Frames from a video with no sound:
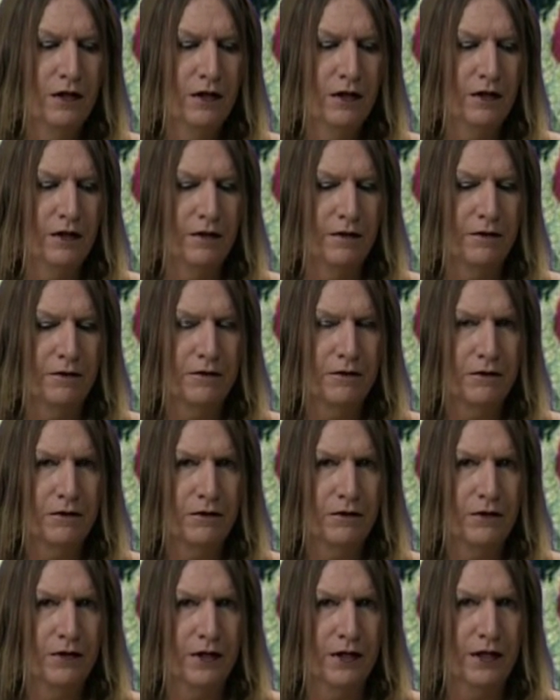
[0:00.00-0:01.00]
If
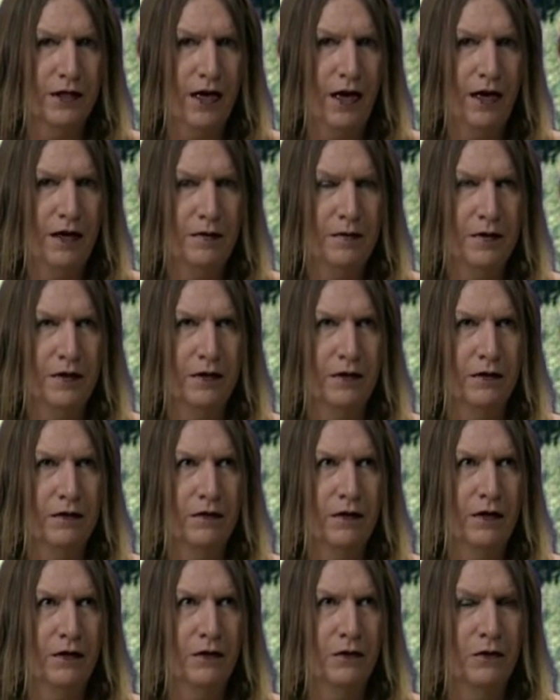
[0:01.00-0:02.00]
the economy
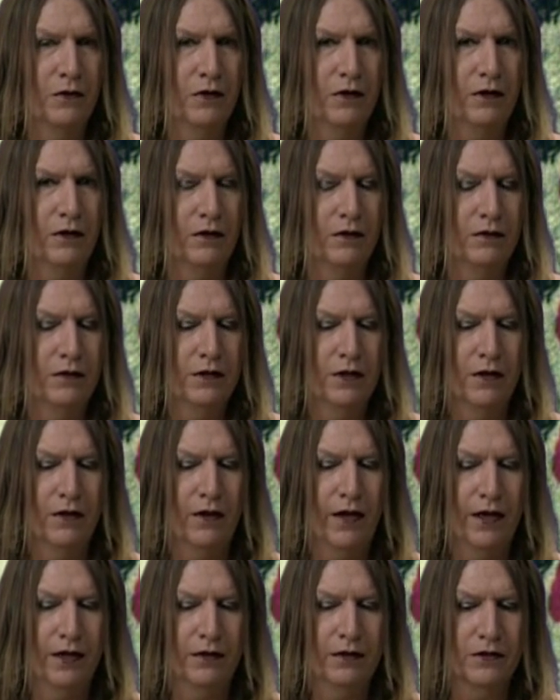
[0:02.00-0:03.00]
and the world, you know,
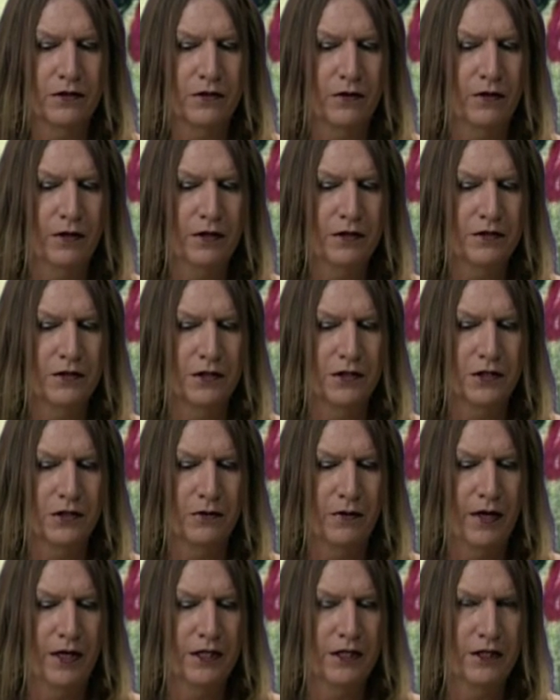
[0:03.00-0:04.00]
like this oil
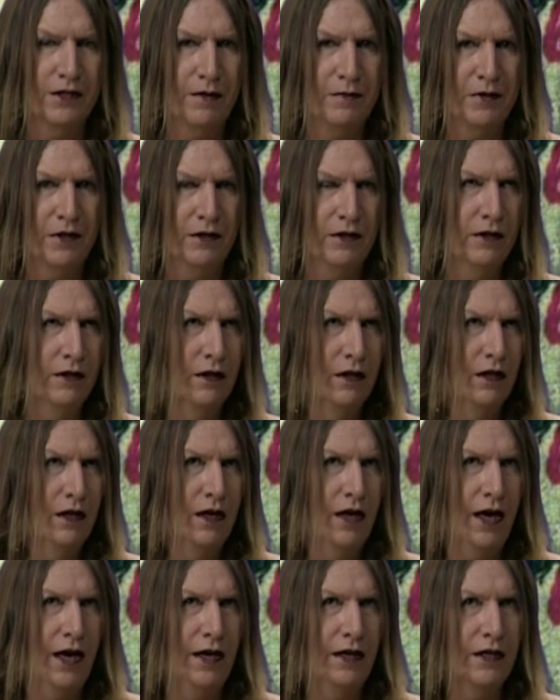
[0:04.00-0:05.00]
situation, I mean,
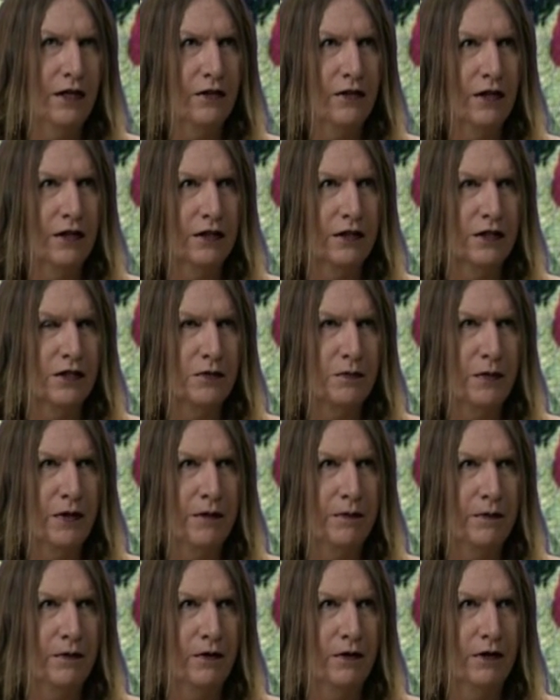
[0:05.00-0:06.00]
how do you think these
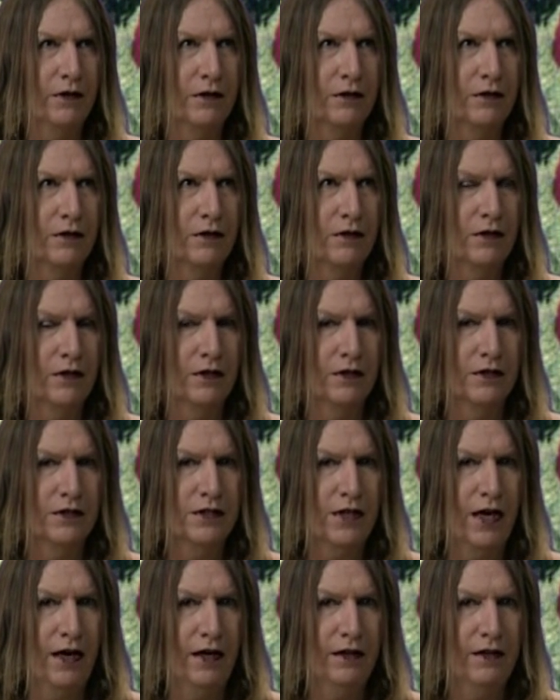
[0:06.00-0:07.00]
people in
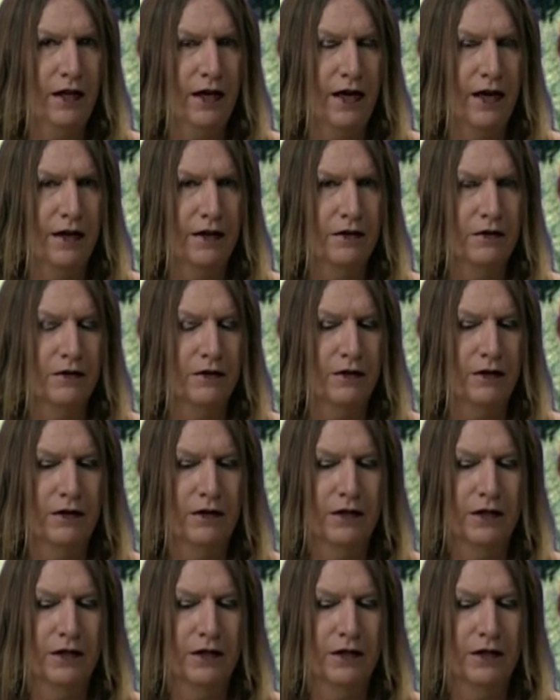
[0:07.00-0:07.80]
Thailand or